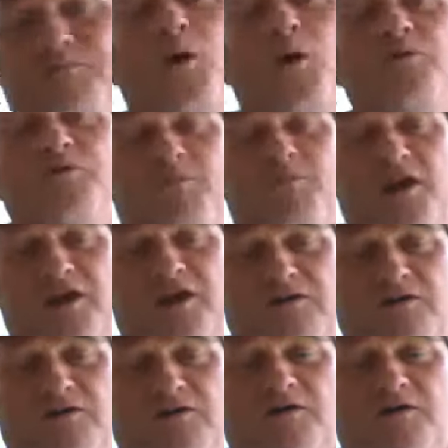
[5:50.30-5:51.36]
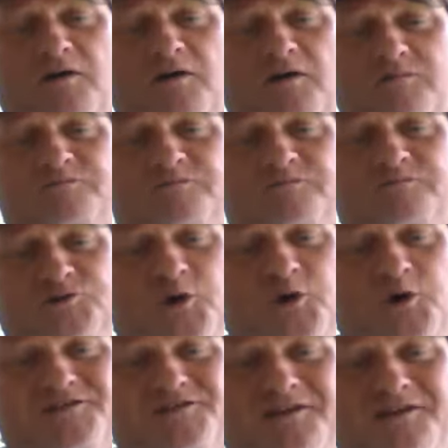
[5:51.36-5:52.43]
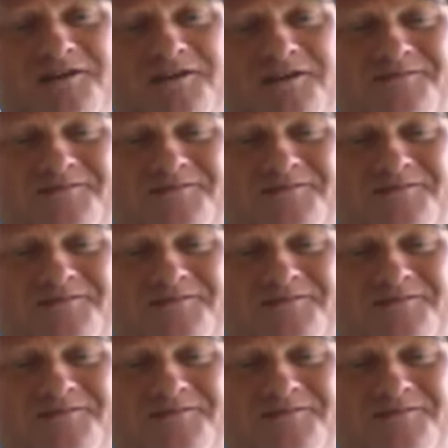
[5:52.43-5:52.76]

Pople's Backyard Farm. Join us again.